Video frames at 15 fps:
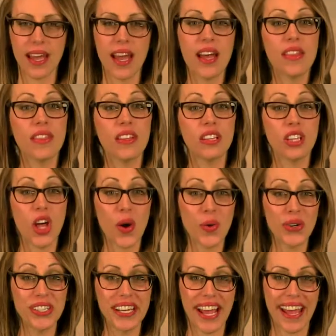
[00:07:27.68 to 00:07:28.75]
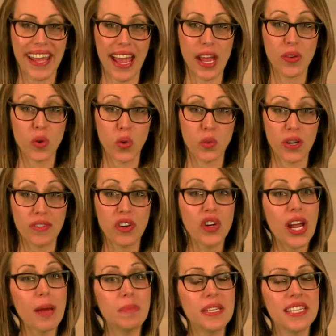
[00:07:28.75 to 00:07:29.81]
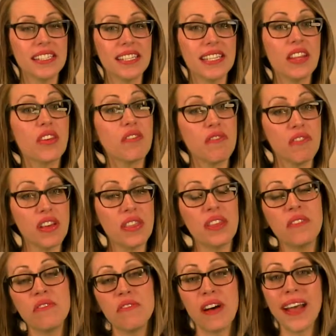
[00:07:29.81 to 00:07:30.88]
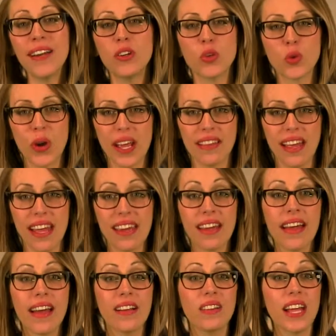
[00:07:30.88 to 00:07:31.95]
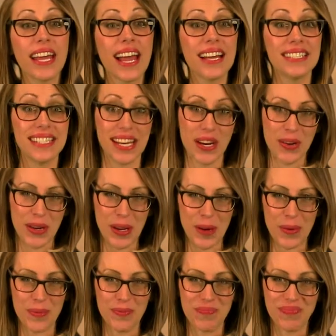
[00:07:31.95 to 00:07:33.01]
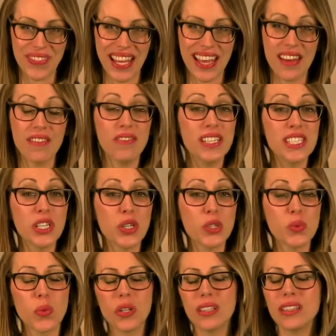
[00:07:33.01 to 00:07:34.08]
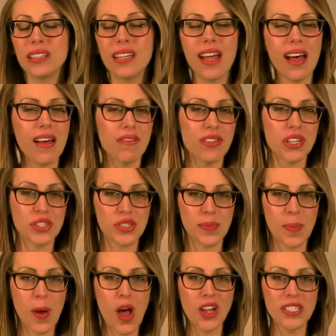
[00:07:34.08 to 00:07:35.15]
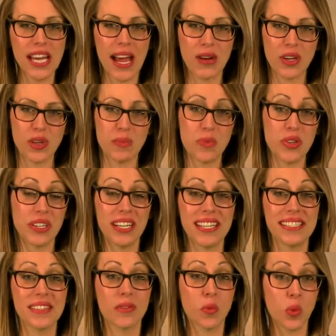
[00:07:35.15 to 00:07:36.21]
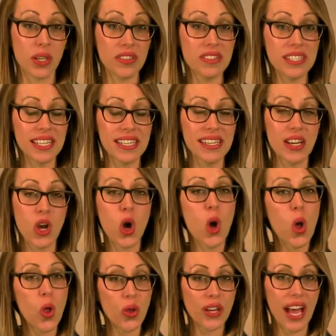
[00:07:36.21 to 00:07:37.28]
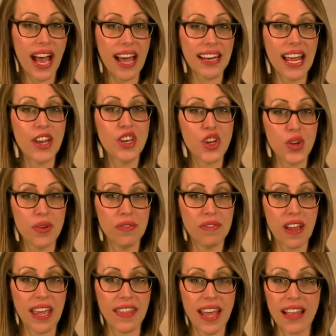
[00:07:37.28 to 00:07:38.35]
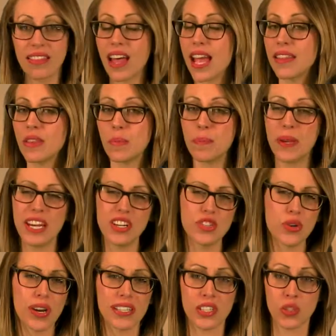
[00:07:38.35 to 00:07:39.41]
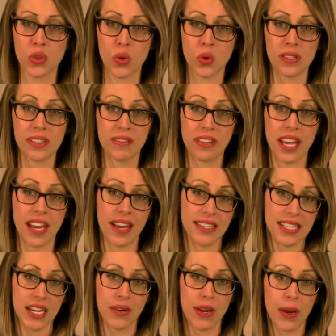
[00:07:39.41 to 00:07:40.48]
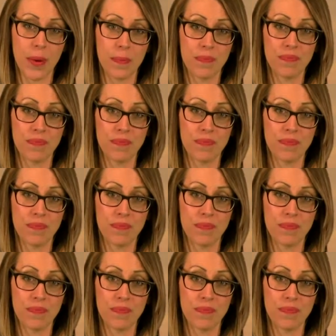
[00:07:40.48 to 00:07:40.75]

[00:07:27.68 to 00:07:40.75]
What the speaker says: The Lower Niagara River empties into the 5th and final Great Lake, Lake Ontario. Visitors will love the small town communities of Wilson, Olcott, and Newfane that line the picturesque shores of Lake Ontario.